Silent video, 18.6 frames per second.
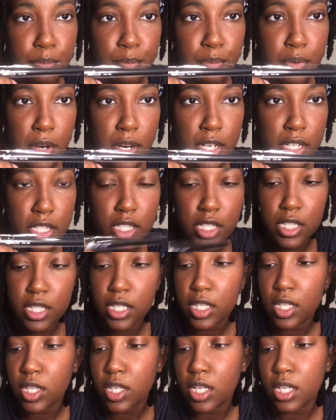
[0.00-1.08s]
brush,
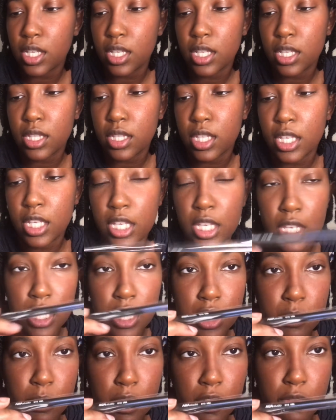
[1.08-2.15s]
the
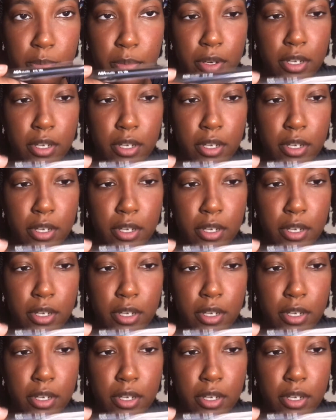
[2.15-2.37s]
E12